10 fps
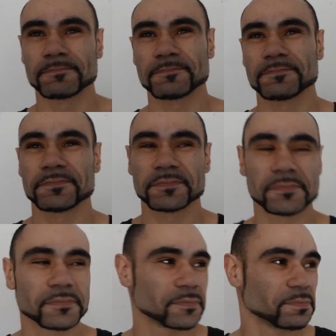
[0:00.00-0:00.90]

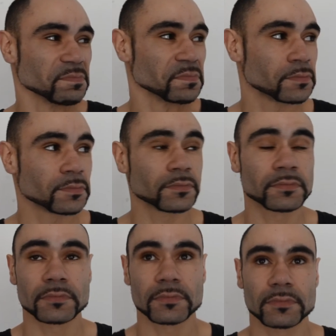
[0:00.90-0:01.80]
And
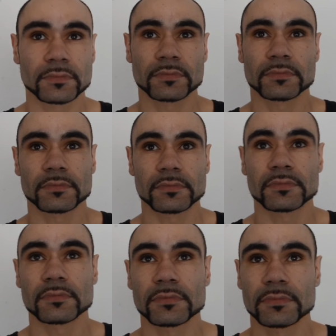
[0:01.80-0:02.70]
well,
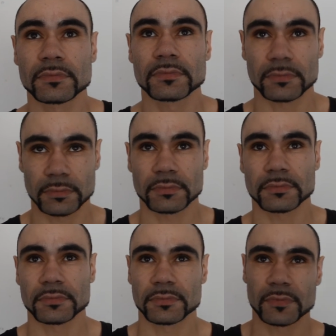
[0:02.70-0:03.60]
first time boxing
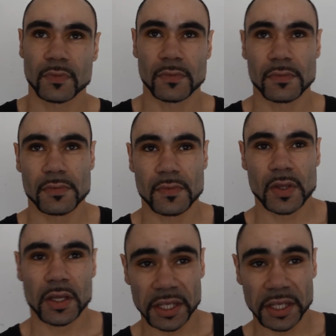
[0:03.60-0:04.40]
away from Norwich.